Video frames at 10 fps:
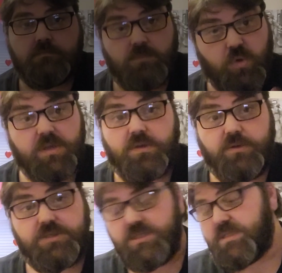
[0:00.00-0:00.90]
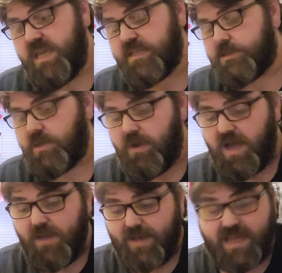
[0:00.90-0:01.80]
What a gorgeous thing. So
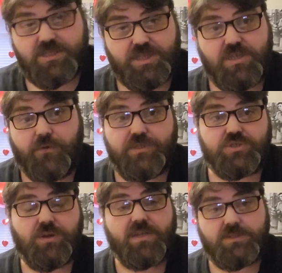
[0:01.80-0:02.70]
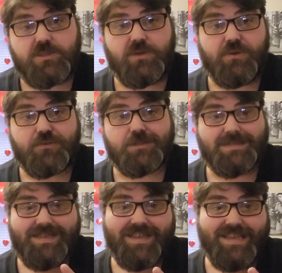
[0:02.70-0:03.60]
I'm actually going to try and
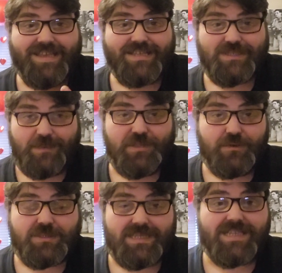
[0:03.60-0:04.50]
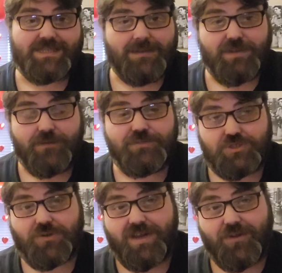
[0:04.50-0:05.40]
source some of those seeds, and I'm going to
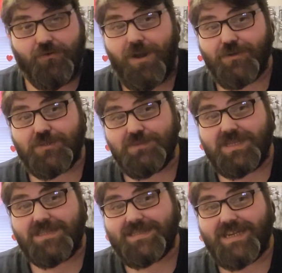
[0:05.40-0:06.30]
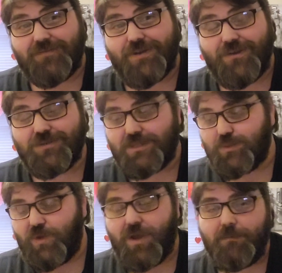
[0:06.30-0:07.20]
try and grow some Titanic roses.
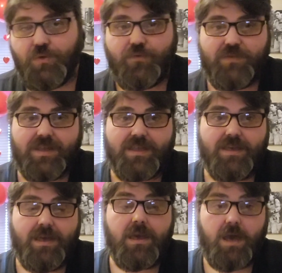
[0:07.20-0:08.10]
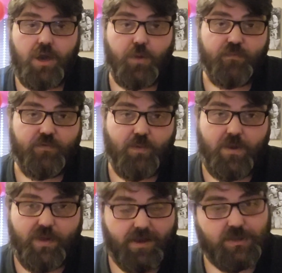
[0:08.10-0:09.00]
We are moving home from where
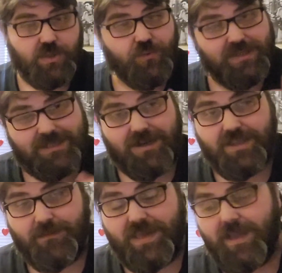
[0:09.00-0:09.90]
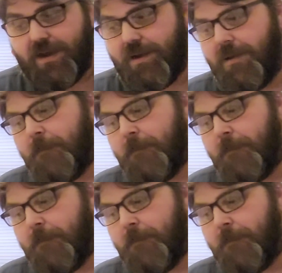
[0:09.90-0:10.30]
we are, so I don't want to start them here.